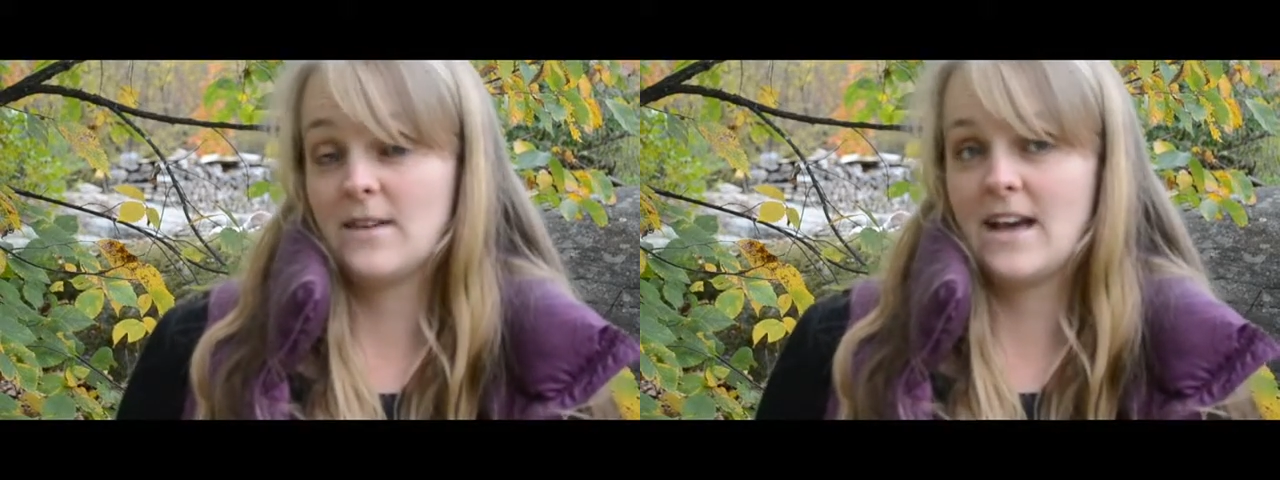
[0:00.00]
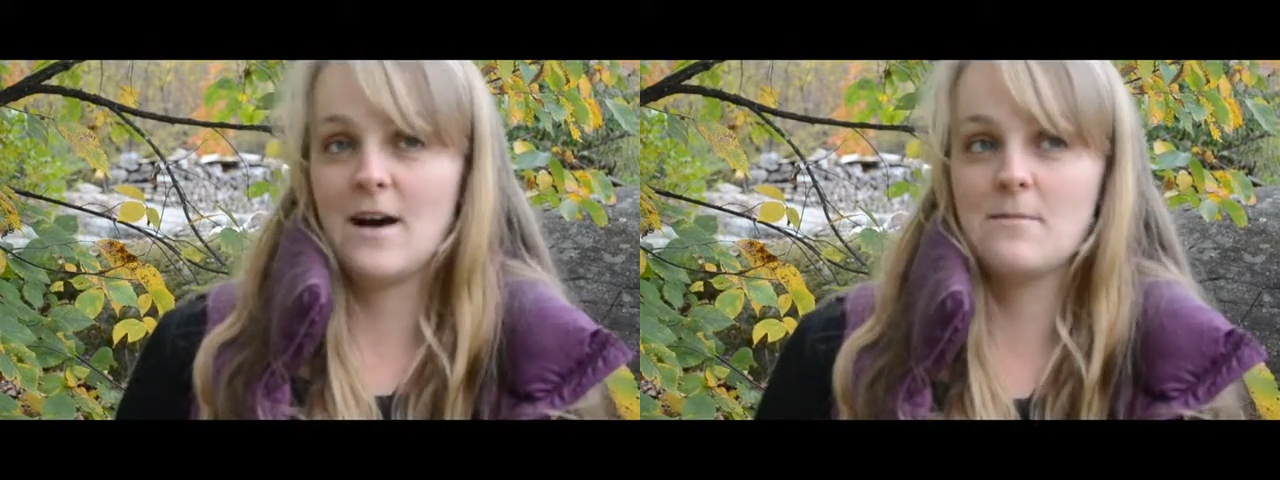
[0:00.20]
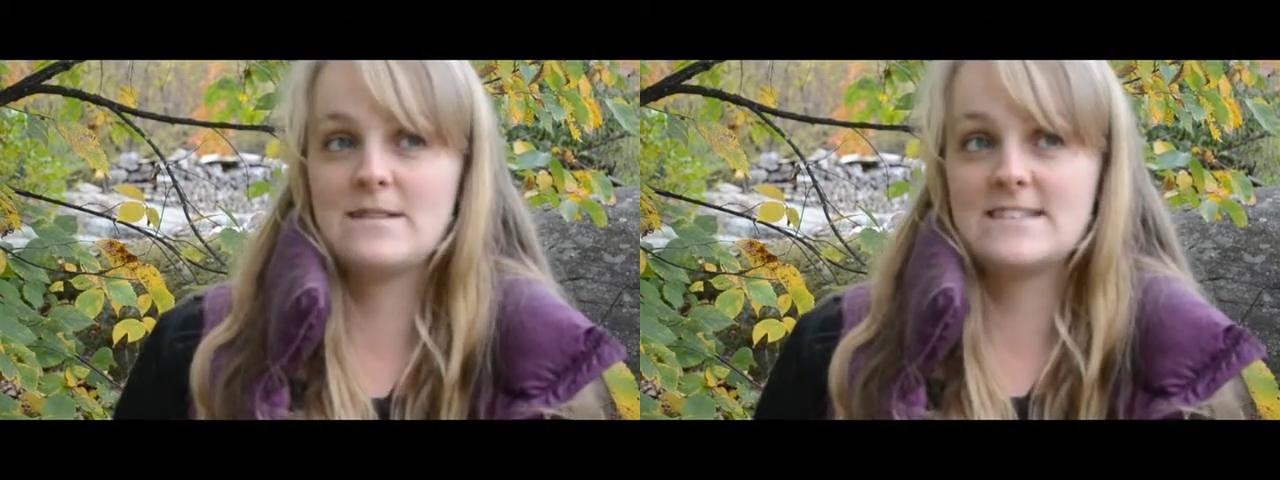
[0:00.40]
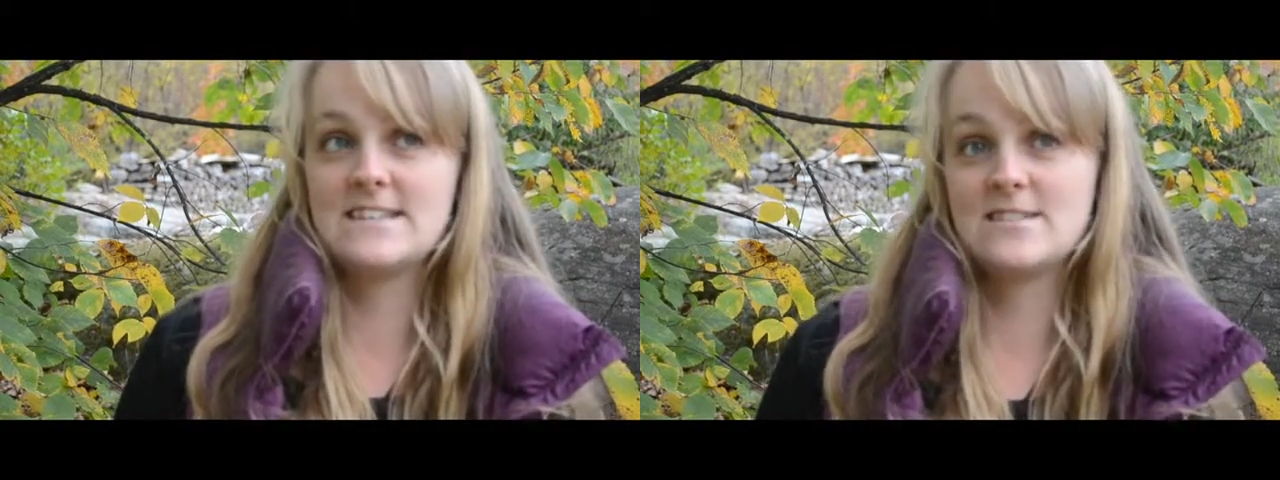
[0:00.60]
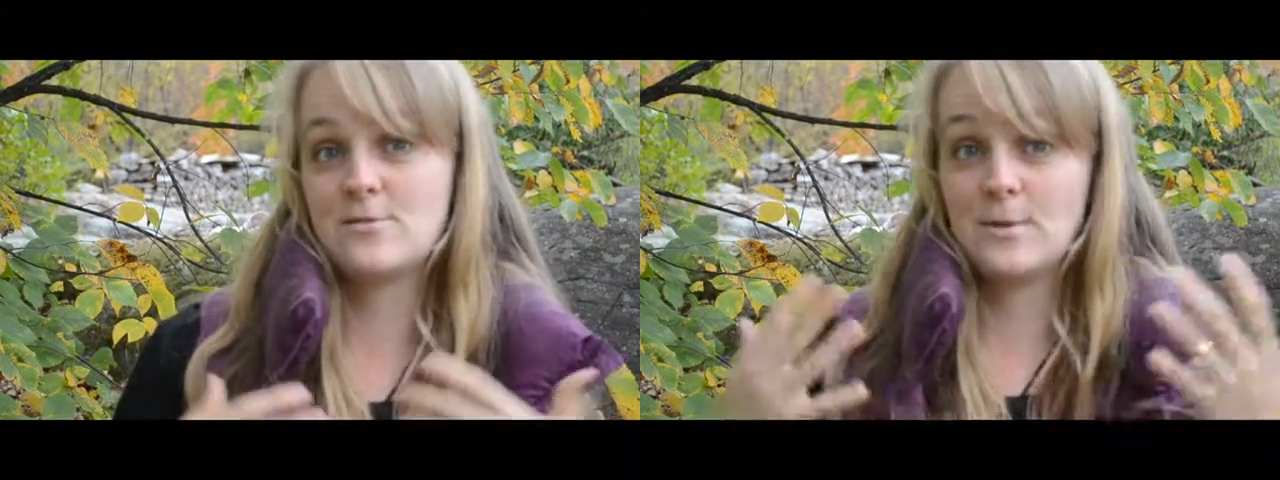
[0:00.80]
Um, it's
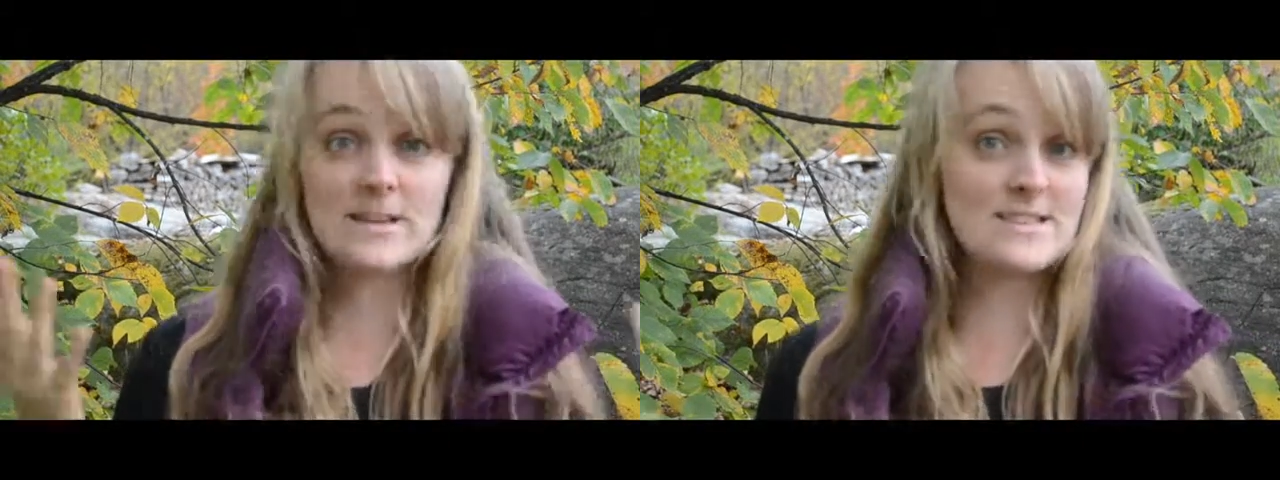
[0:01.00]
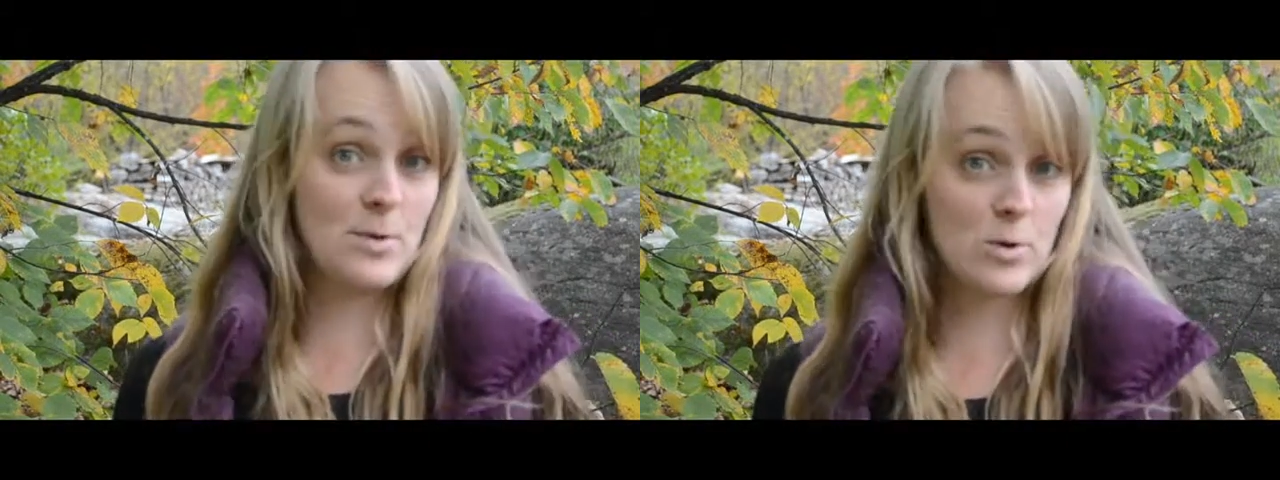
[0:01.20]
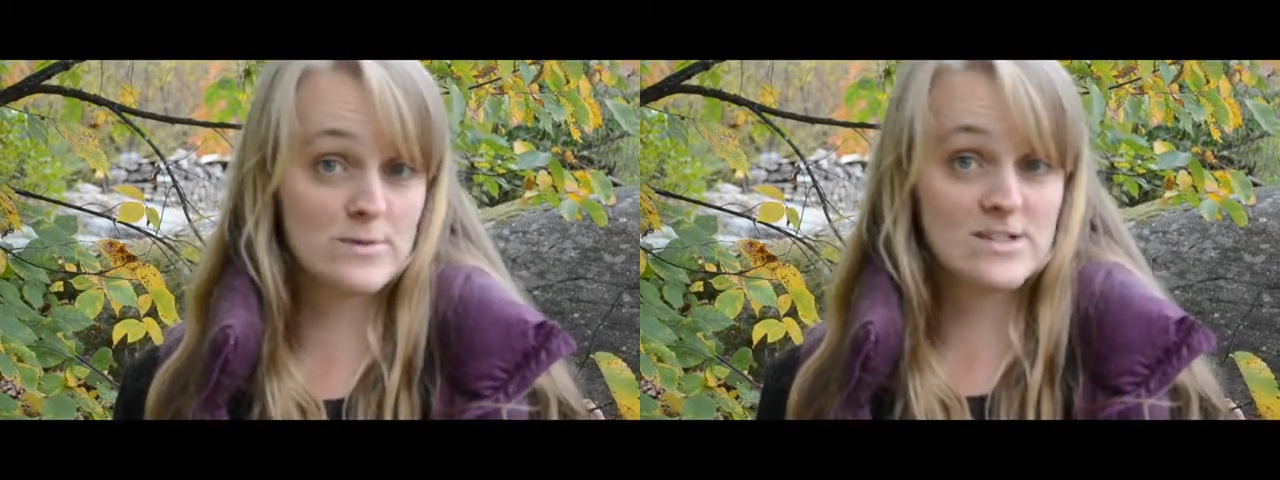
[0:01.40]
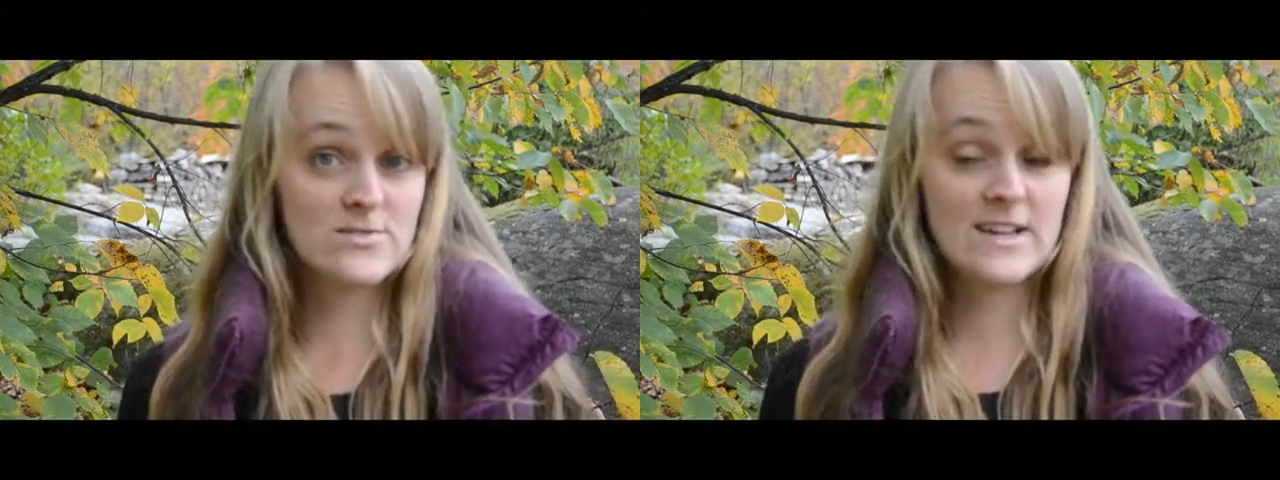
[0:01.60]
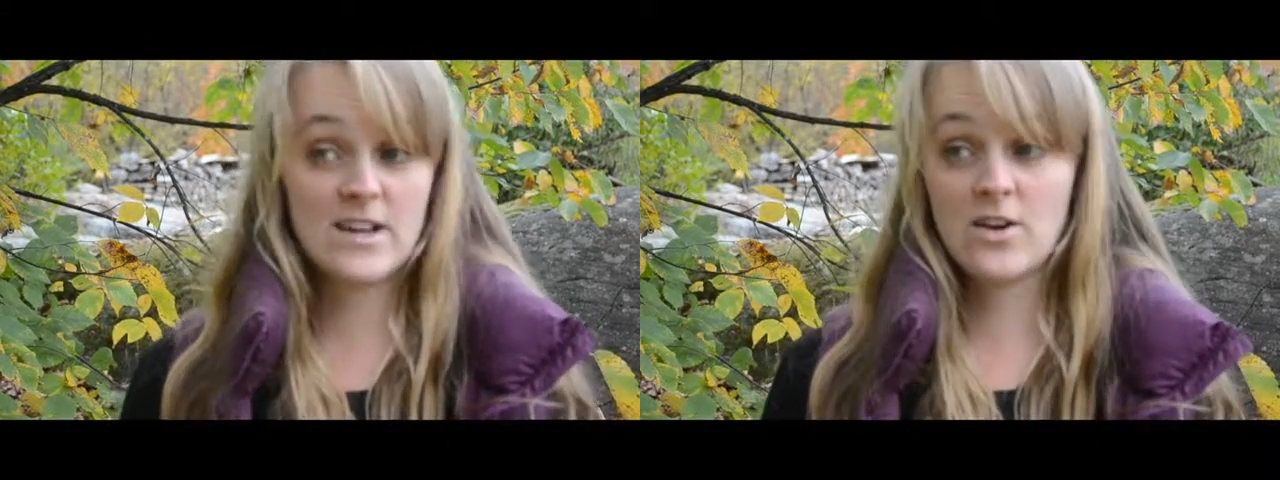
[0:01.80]
easy to be exposed to
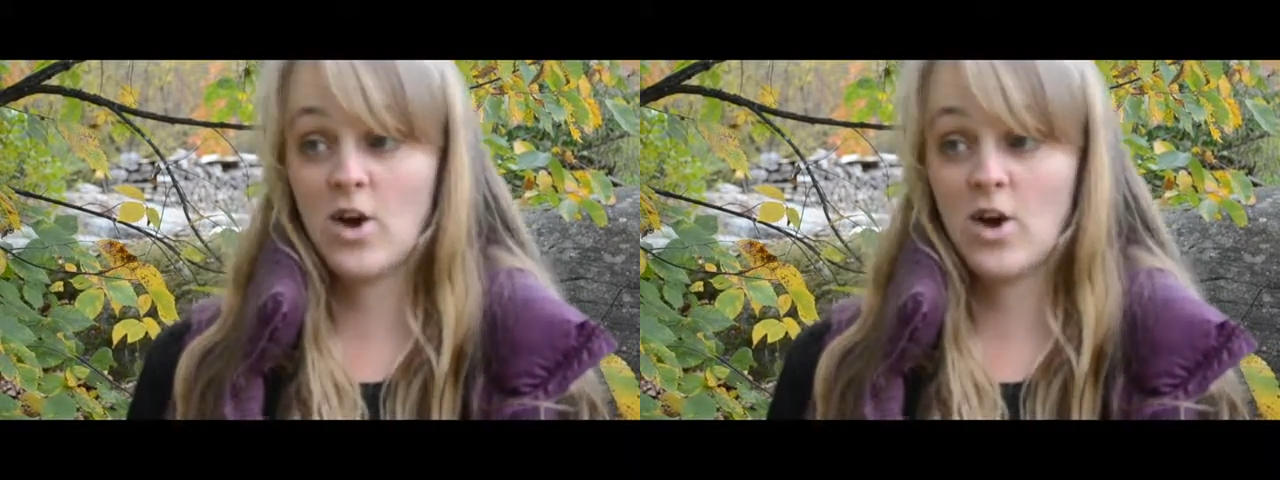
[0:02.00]
it.